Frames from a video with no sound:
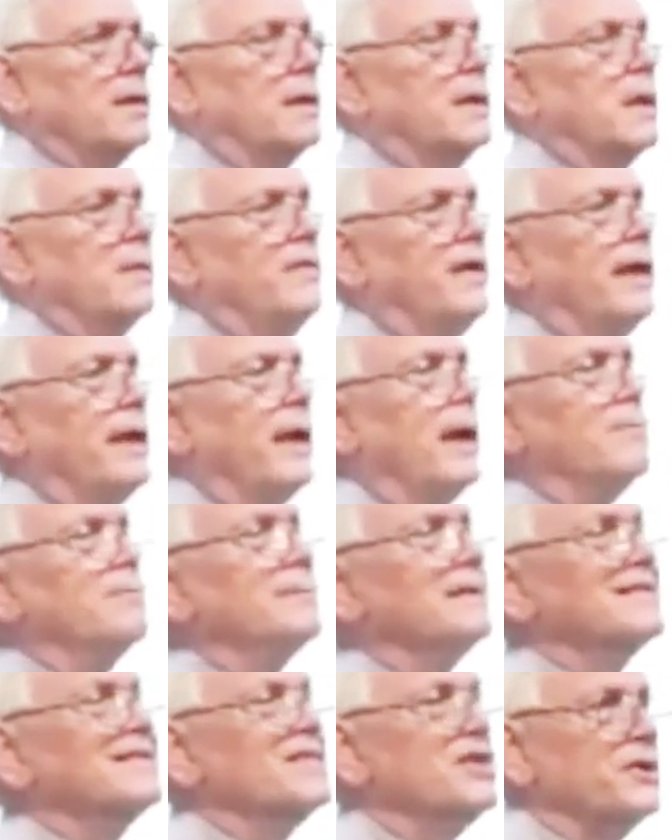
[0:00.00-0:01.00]
giving a
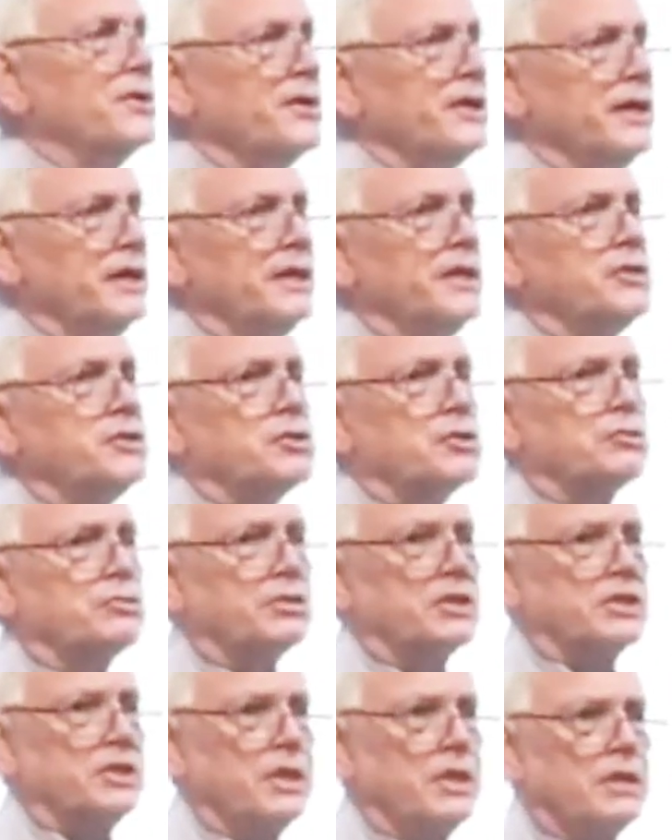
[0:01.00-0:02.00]
materialist
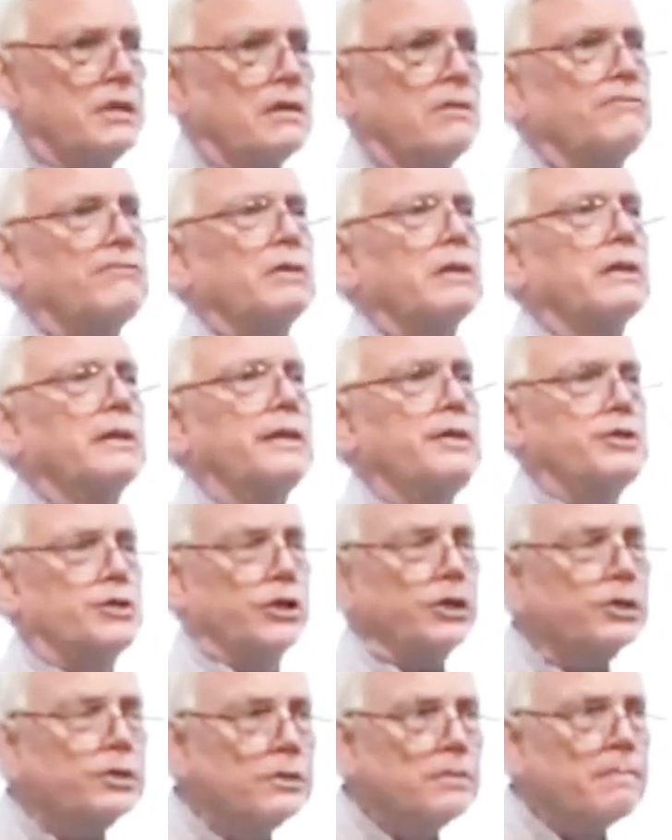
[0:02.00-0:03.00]
critique of
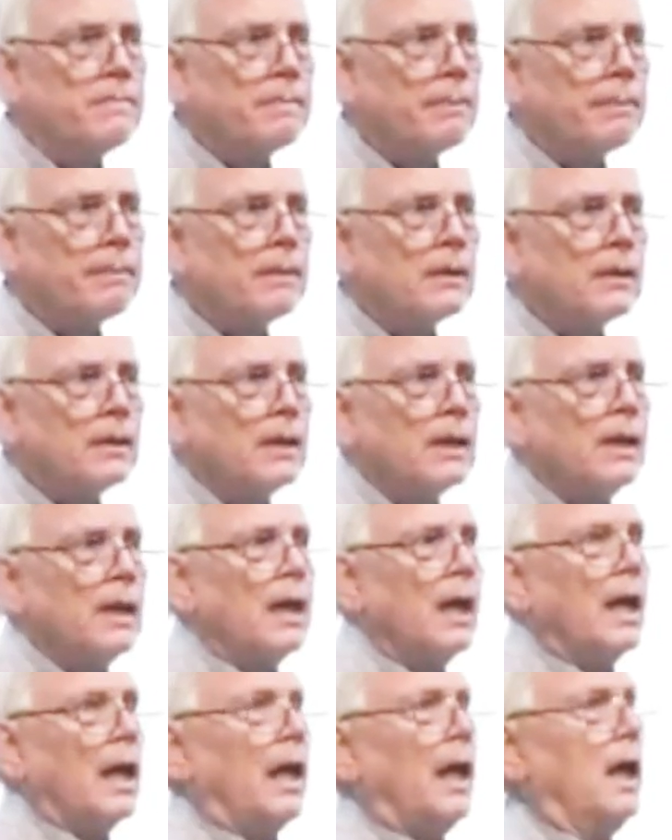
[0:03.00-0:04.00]
religion,
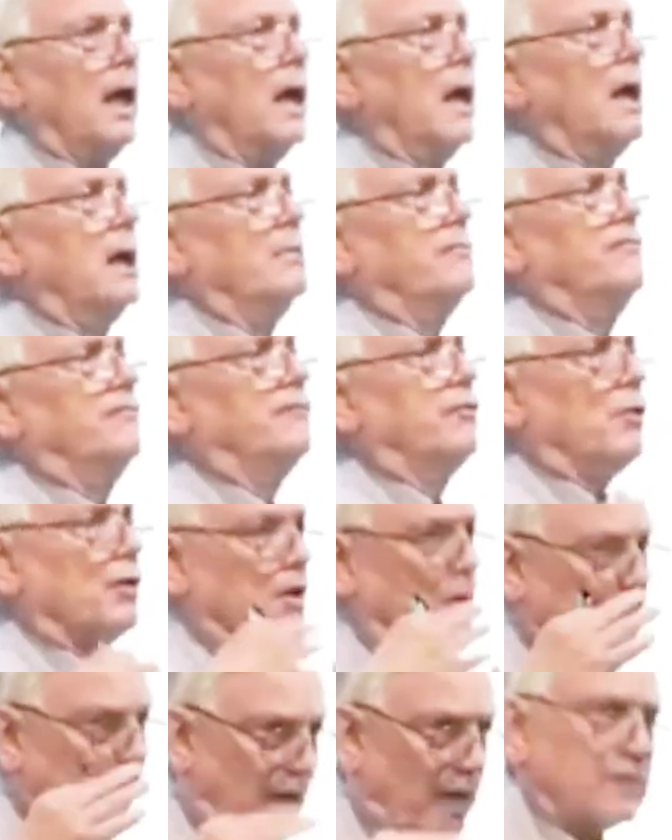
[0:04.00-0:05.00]

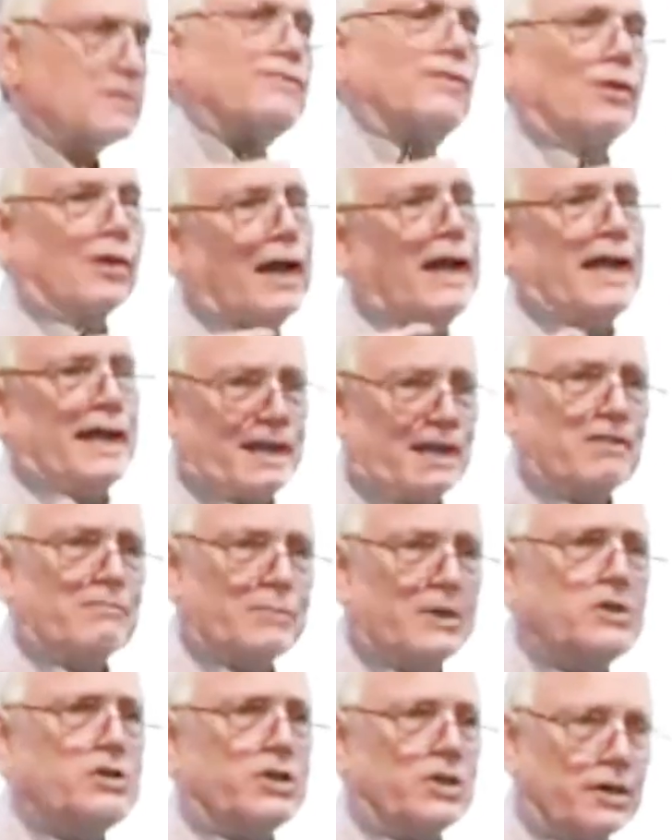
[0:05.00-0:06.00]
Feuerbach's variety of
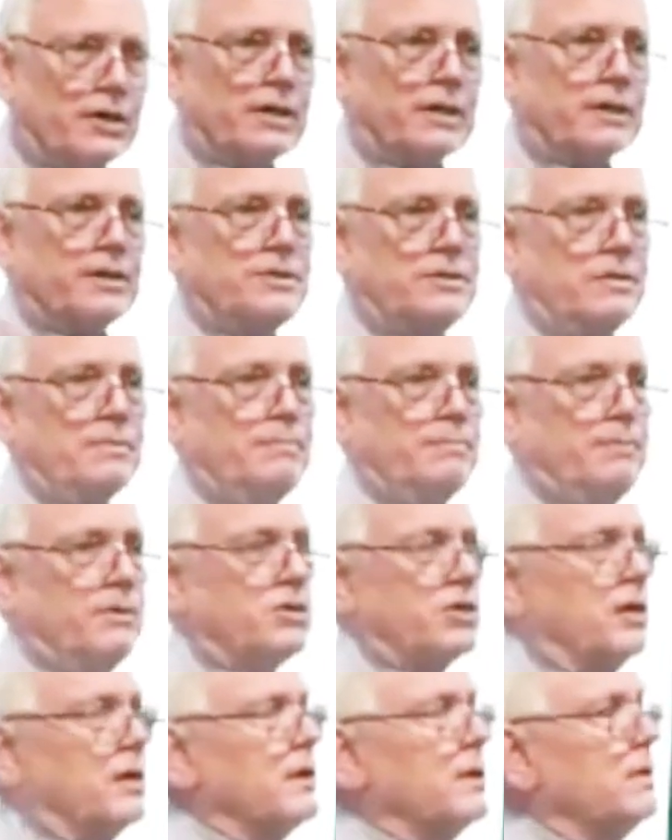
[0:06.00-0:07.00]
materialism,
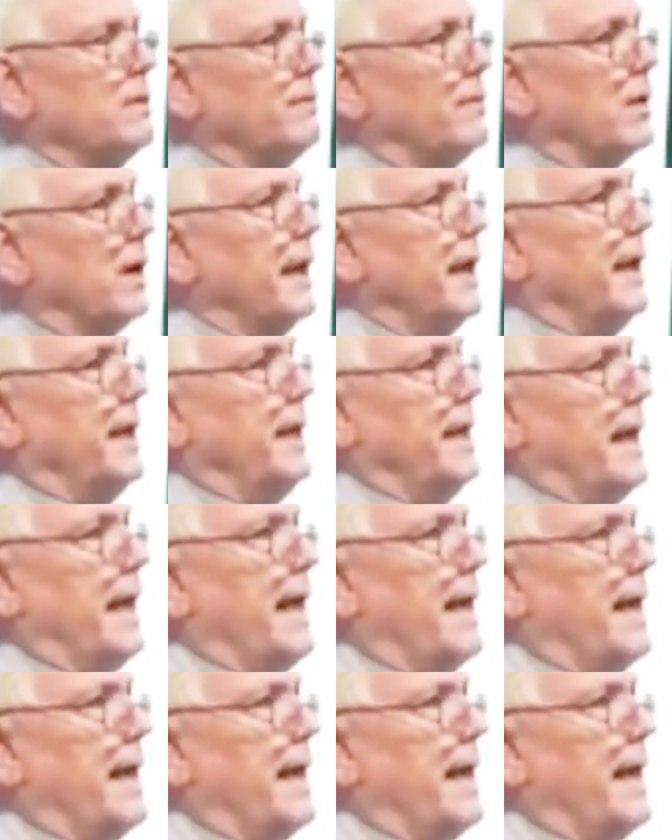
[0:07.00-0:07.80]
particular variety,